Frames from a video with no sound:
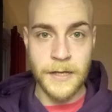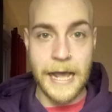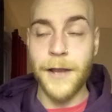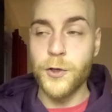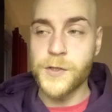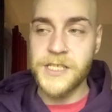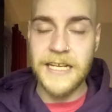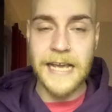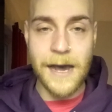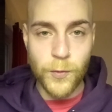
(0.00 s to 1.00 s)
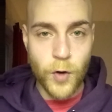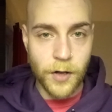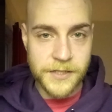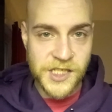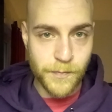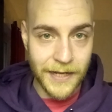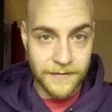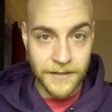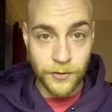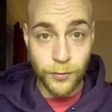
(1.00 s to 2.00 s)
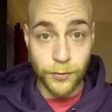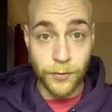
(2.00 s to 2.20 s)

And you see how the world is split in two